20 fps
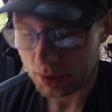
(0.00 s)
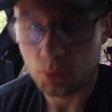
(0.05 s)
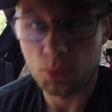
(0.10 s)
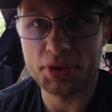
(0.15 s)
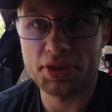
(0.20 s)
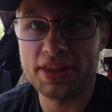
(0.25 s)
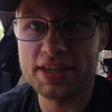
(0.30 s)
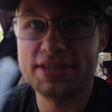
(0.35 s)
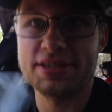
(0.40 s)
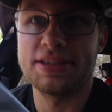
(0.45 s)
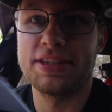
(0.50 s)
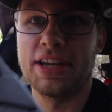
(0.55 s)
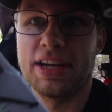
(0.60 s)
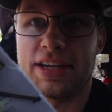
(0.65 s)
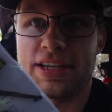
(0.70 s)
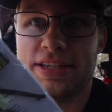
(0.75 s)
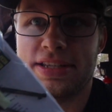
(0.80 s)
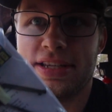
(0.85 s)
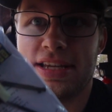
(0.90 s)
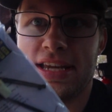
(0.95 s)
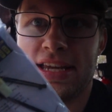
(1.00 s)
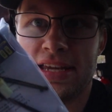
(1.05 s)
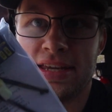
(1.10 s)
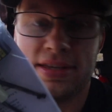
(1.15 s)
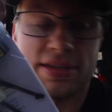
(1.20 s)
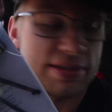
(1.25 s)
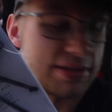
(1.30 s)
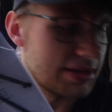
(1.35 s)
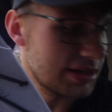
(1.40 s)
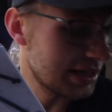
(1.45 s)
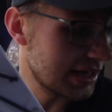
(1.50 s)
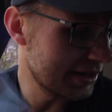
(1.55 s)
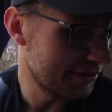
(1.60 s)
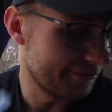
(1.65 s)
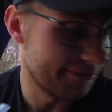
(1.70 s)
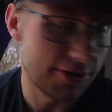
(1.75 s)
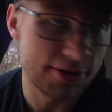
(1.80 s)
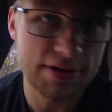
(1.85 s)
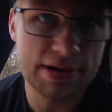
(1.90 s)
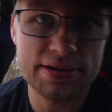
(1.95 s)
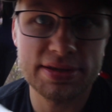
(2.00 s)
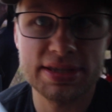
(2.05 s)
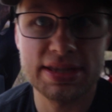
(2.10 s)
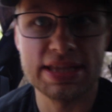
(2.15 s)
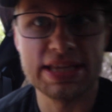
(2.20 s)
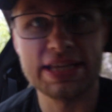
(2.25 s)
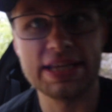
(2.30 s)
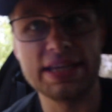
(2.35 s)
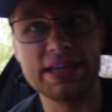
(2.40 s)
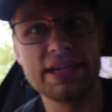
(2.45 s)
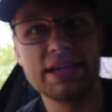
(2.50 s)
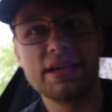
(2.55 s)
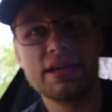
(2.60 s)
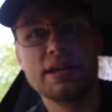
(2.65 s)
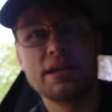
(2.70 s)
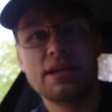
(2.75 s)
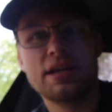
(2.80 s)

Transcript: what this does is converts the